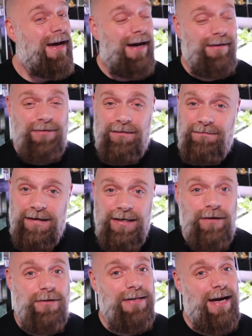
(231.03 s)
I've done
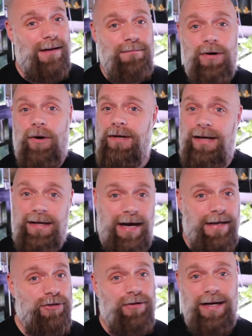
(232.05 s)
videos on ammonia,
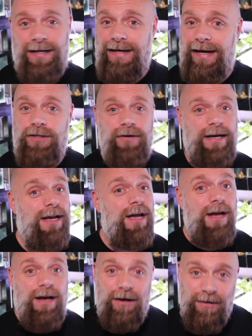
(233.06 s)
nitrite, nitrate,
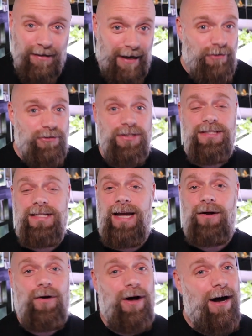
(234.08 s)
nitrogen
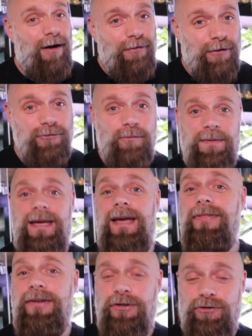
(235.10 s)
cycle. All of those will be
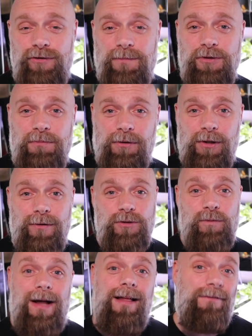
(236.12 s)
in the description below
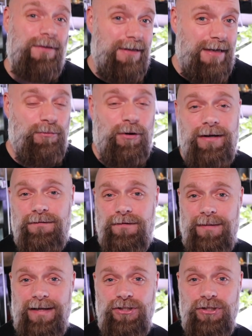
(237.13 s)
as well if you need more
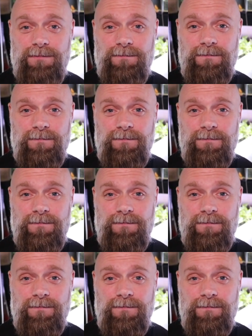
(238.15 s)
information.